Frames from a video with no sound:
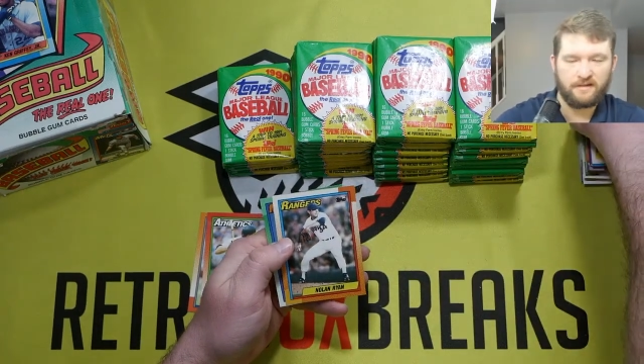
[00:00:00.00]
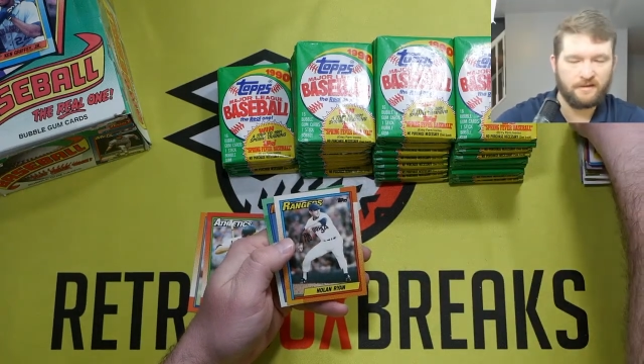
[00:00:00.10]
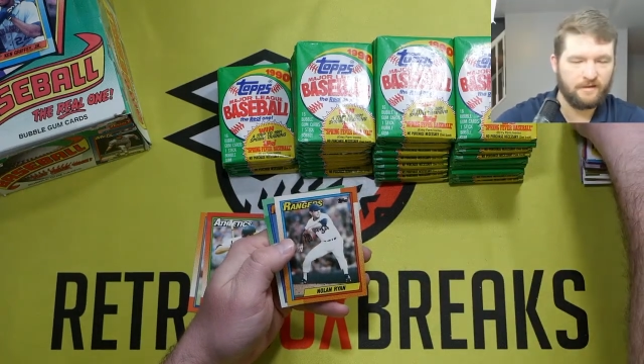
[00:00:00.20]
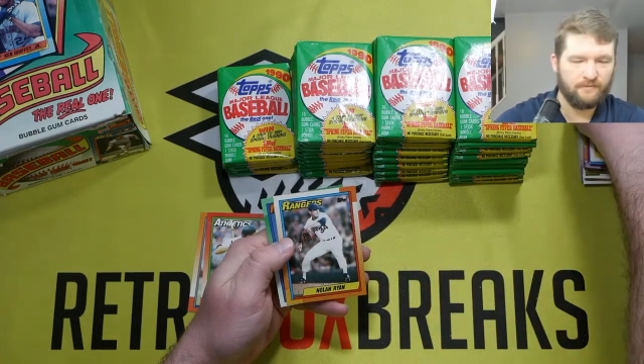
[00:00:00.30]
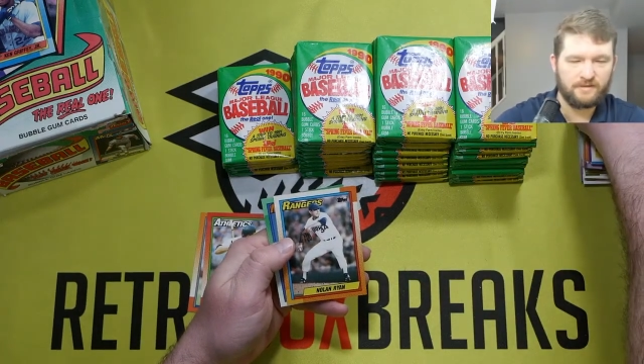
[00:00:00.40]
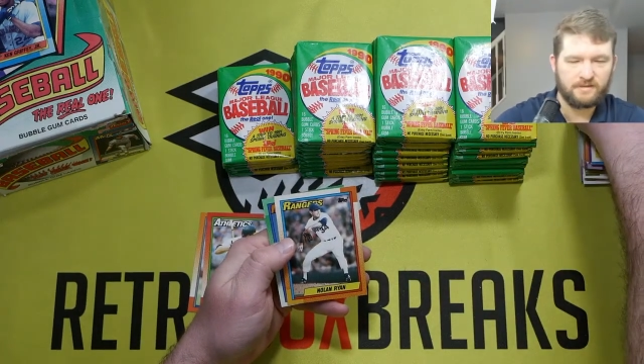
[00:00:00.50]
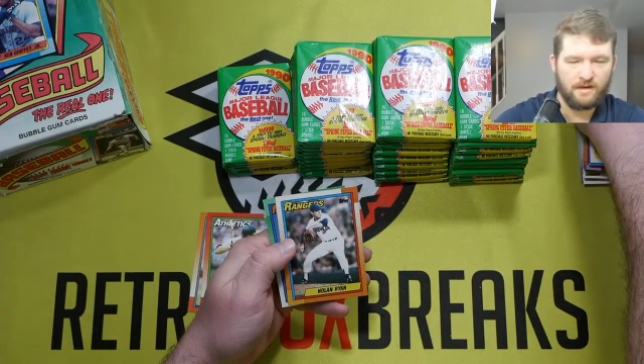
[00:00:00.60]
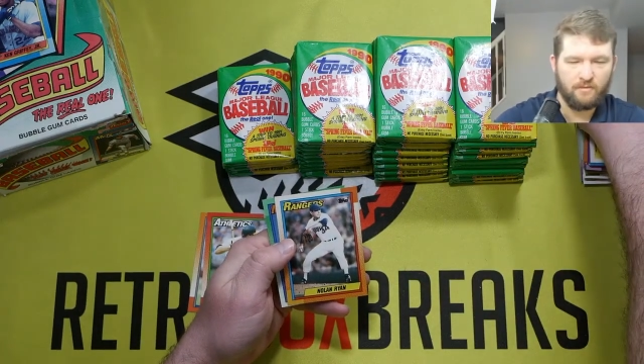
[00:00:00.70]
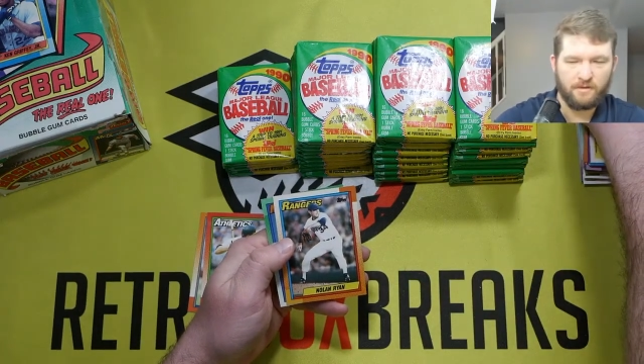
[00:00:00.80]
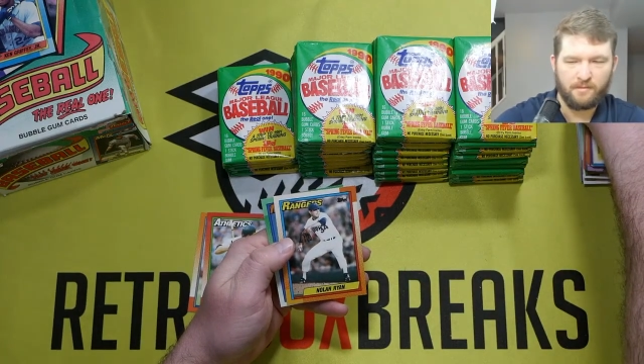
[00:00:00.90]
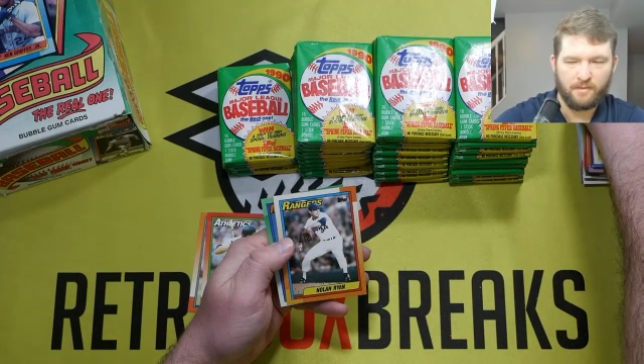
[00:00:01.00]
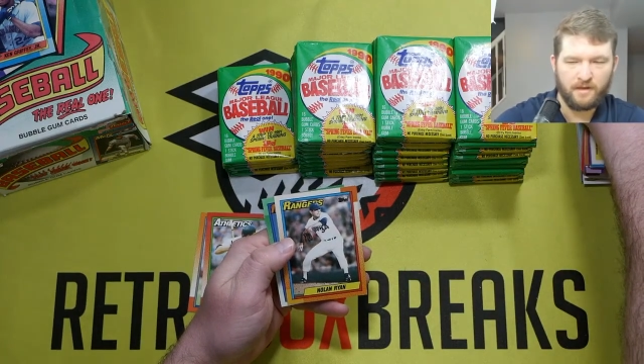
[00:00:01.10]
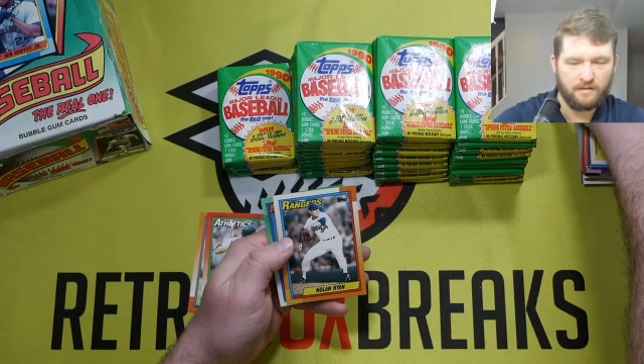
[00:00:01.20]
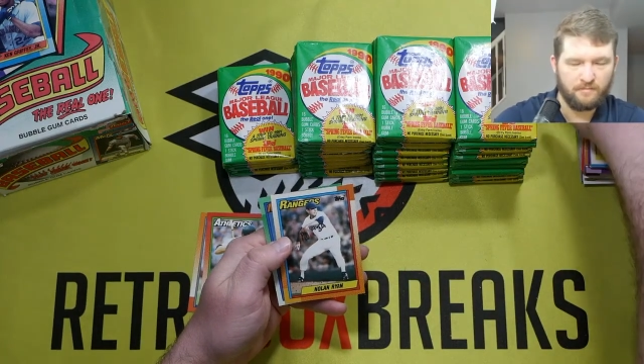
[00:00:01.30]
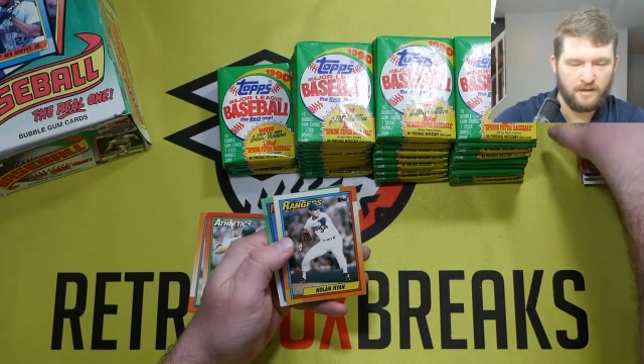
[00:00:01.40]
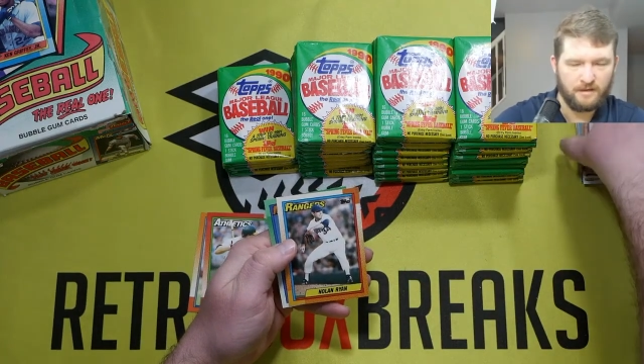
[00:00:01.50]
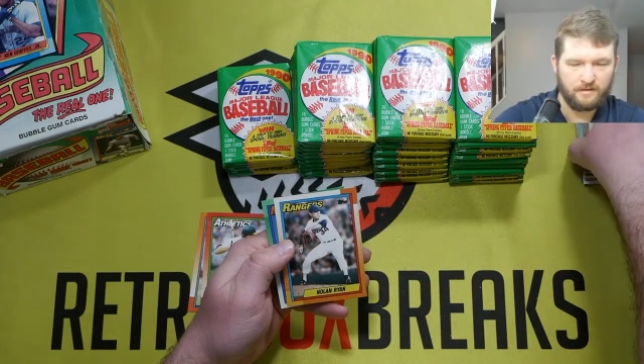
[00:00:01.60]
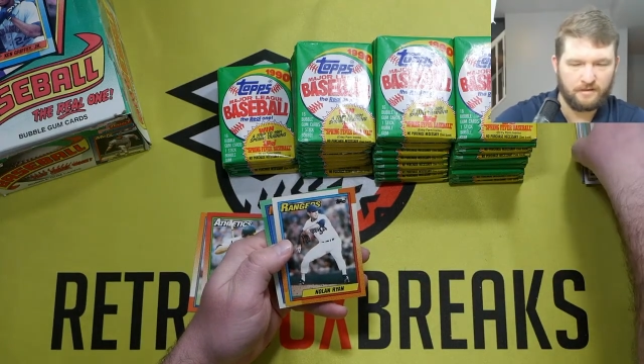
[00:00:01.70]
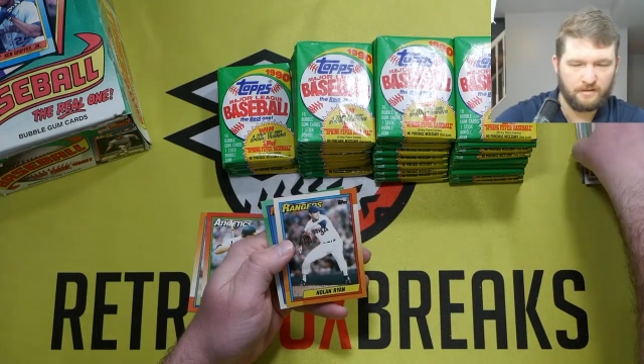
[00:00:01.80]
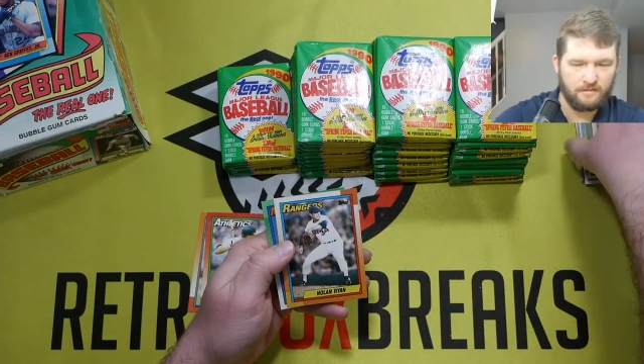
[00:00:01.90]
Like, if it's not worth $1 in
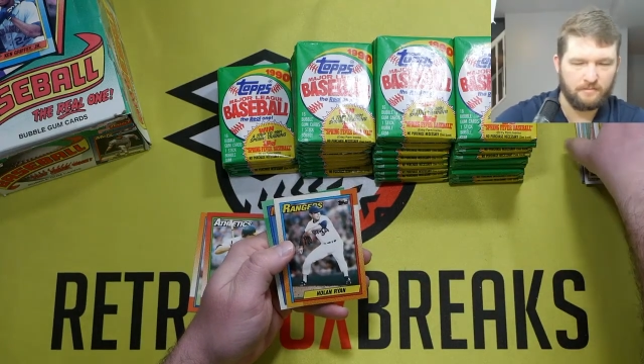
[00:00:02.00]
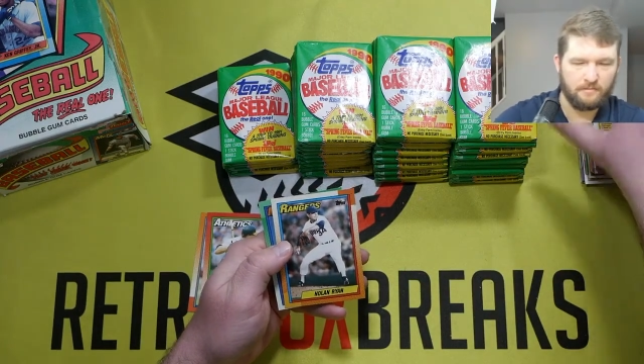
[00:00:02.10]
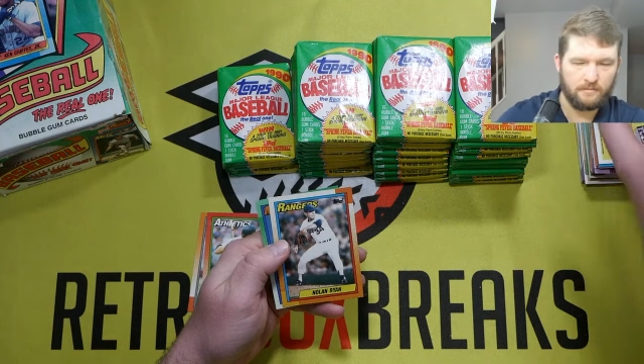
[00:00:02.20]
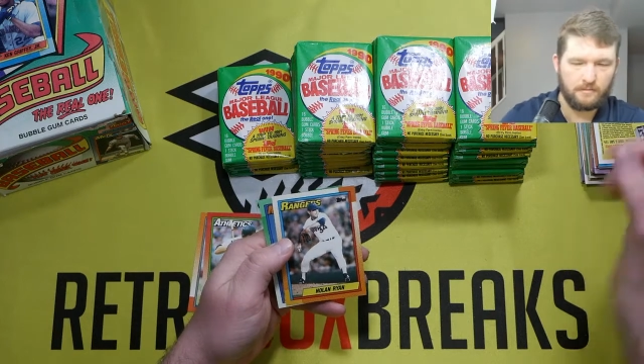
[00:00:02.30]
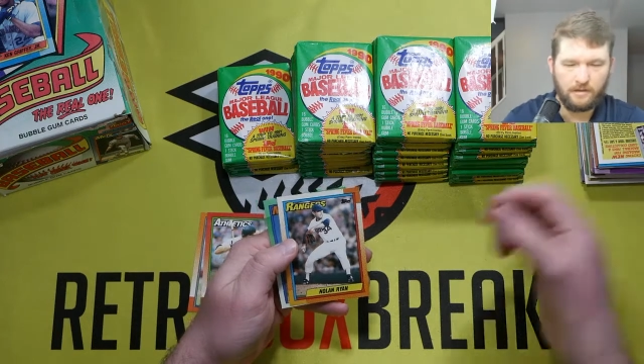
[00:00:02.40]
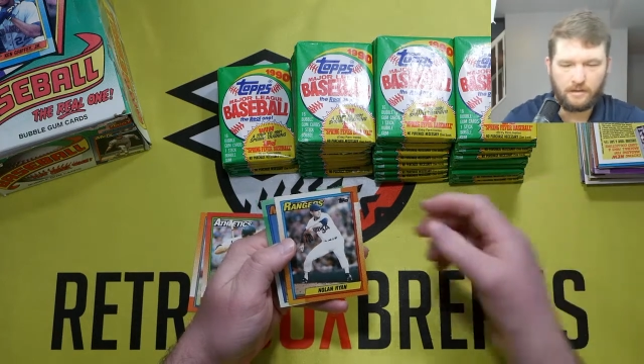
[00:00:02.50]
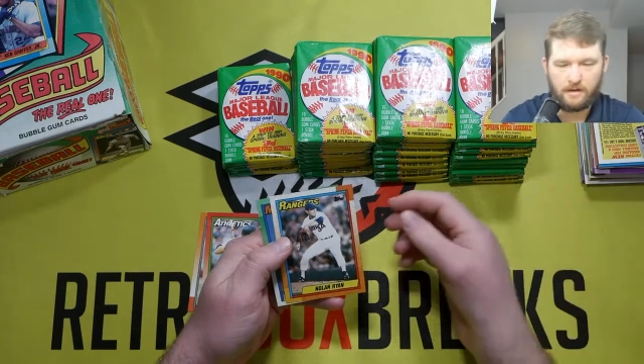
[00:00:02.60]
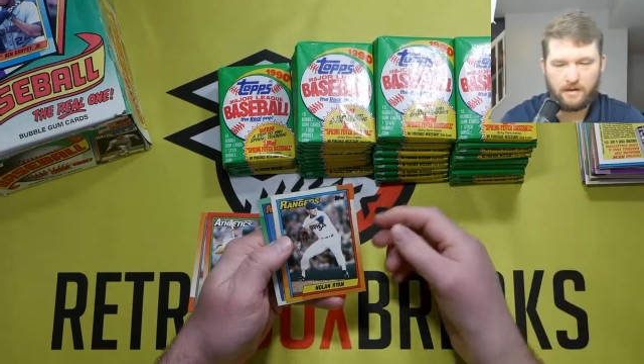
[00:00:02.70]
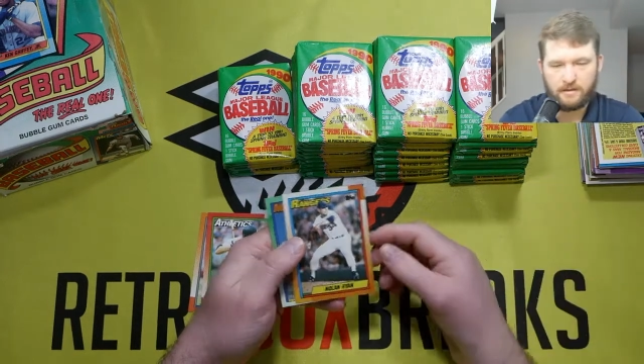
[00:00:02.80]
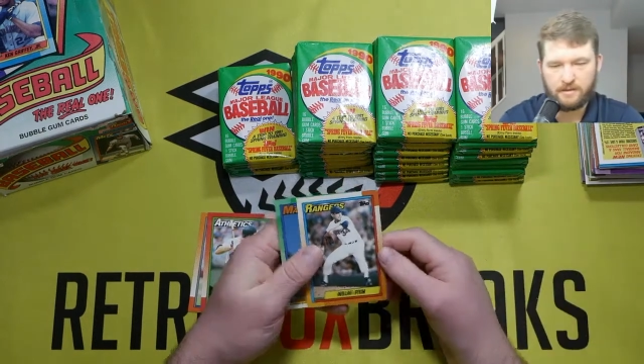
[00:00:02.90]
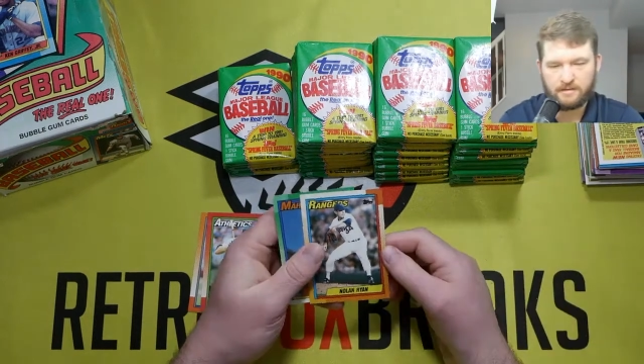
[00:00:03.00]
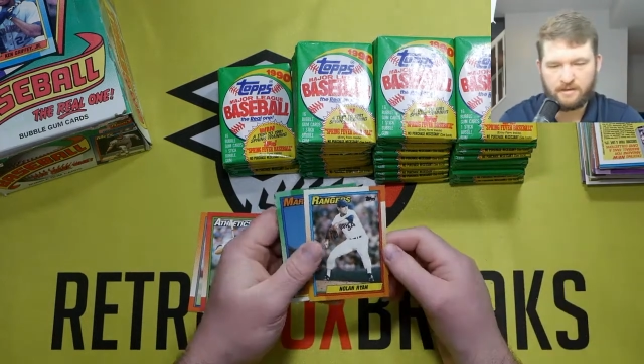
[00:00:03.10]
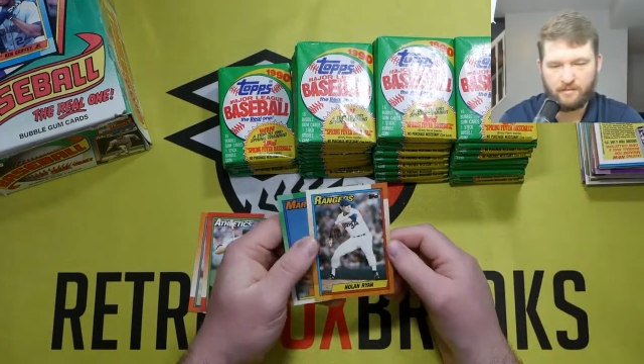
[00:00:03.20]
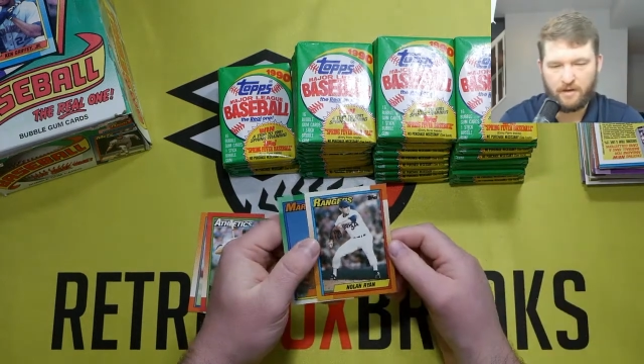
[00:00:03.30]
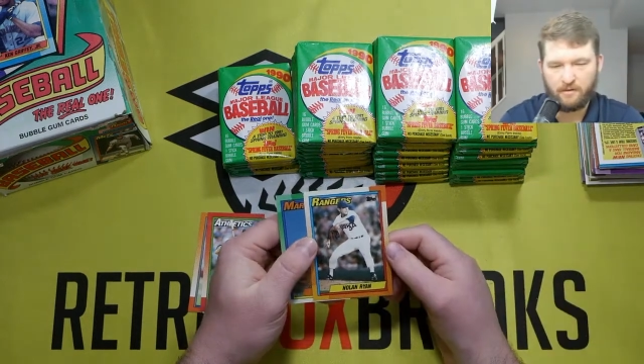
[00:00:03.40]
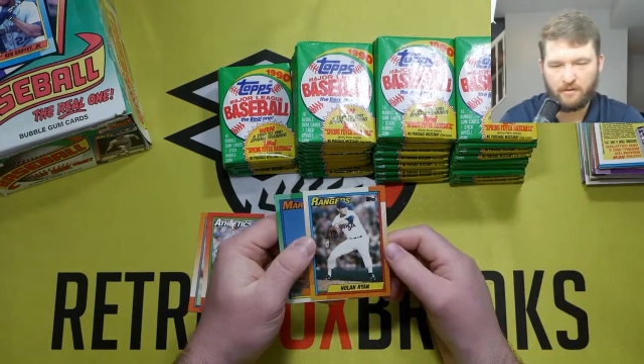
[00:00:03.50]
Beckett, then kind of doesn't come out.